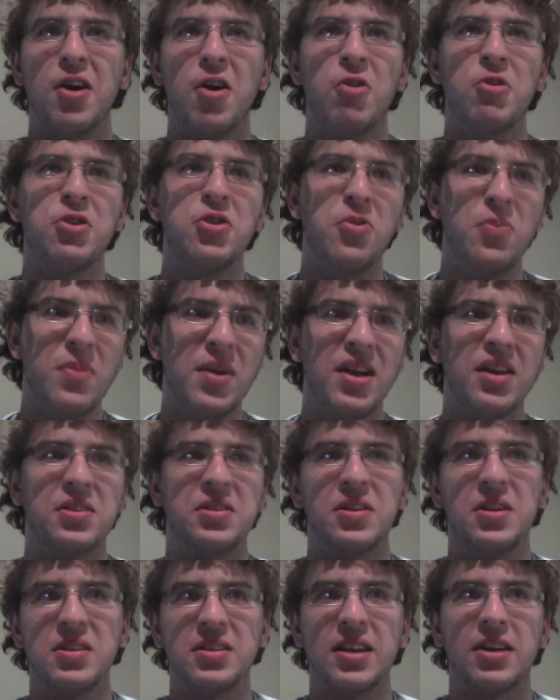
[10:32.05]
oh, you
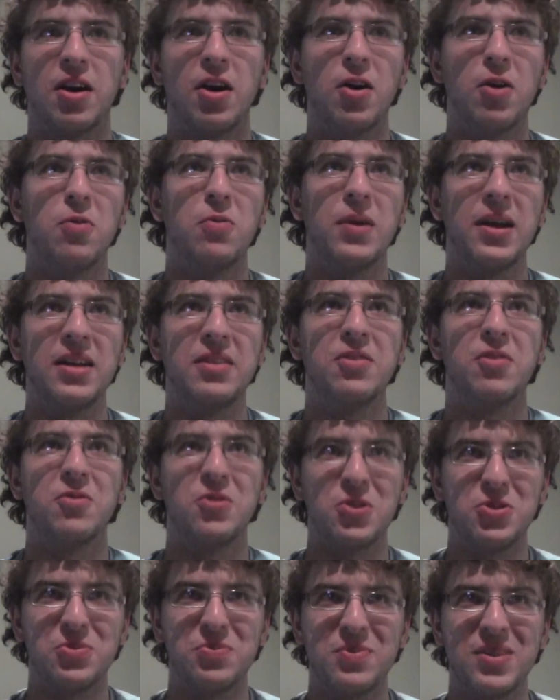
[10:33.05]
missed, and it's like, oh, wait, no,
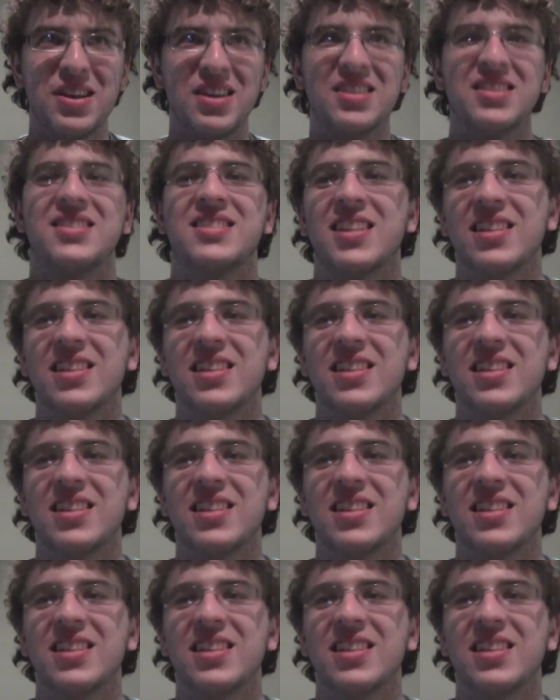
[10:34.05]
there's mist,